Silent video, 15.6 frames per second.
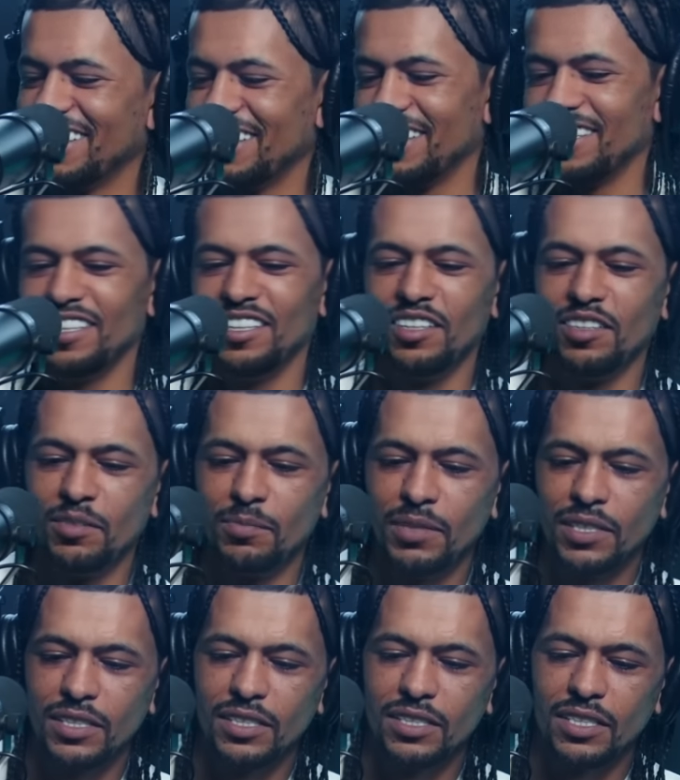Diddy. You know what I
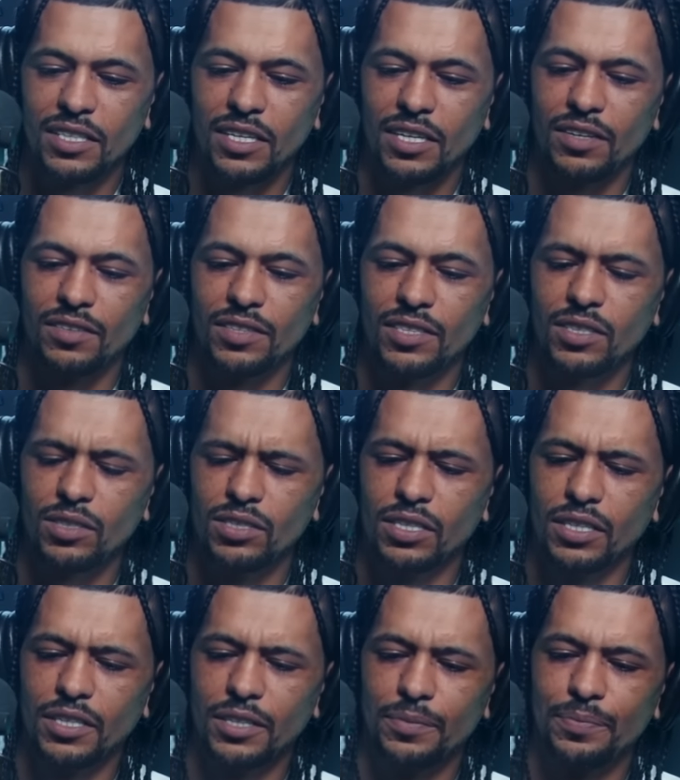mean? Took care of us. He's
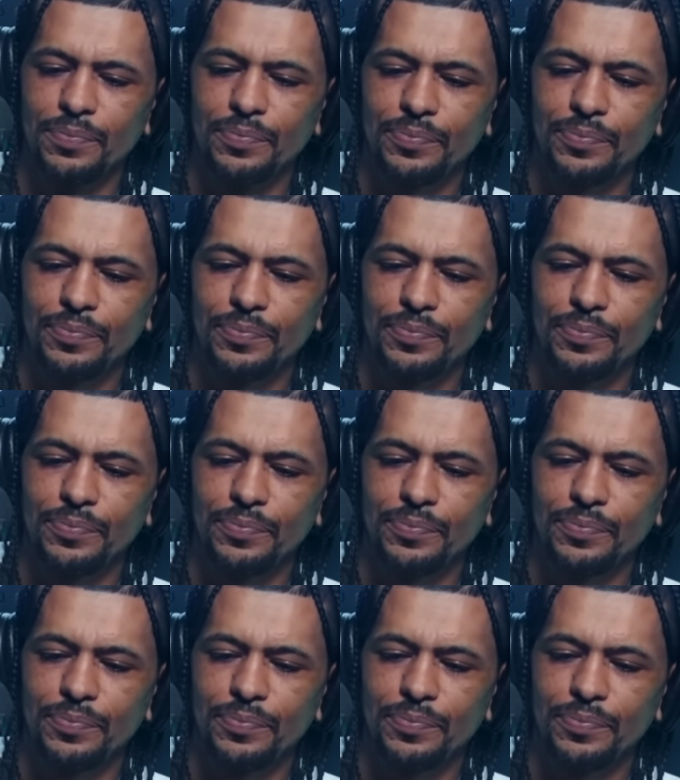good.